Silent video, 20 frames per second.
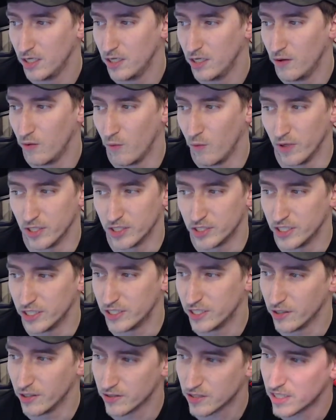When she
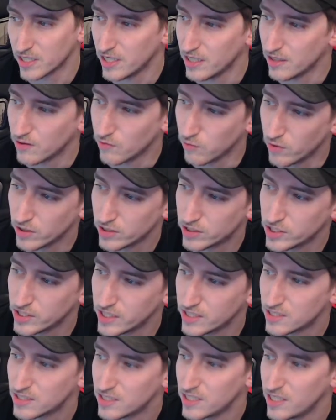tells Keith what she
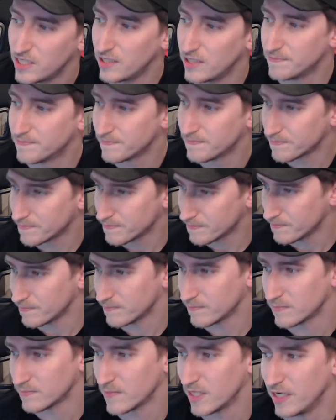has seen,
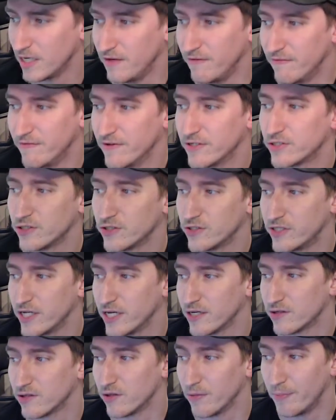he ventures
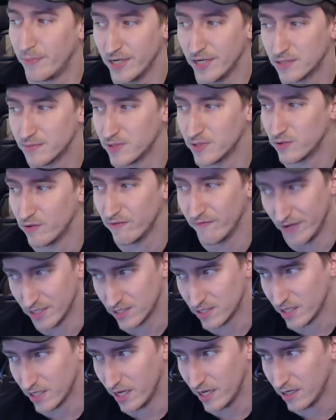down to the basement to
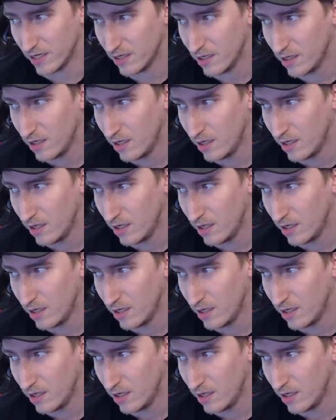investigate.